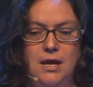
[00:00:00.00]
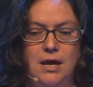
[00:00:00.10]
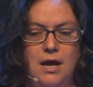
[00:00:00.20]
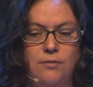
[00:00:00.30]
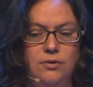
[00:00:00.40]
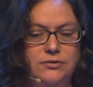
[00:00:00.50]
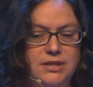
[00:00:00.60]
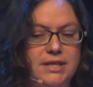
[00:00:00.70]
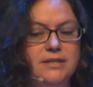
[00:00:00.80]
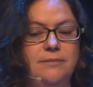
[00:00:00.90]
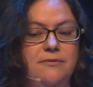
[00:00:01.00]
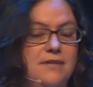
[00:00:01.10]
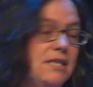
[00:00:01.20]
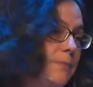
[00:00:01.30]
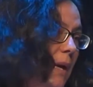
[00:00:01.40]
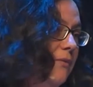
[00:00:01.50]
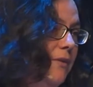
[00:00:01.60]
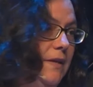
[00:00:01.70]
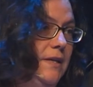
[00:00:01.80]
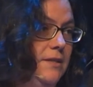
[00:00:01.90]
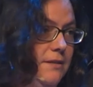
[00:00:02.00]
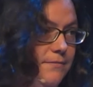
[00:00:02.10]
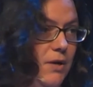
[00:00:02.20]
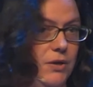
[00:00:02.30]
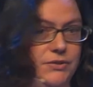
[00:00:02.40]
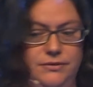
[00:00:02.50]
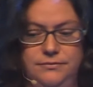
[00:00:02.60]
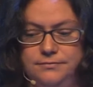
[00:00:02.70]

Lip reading: I will detail some of these painful things also.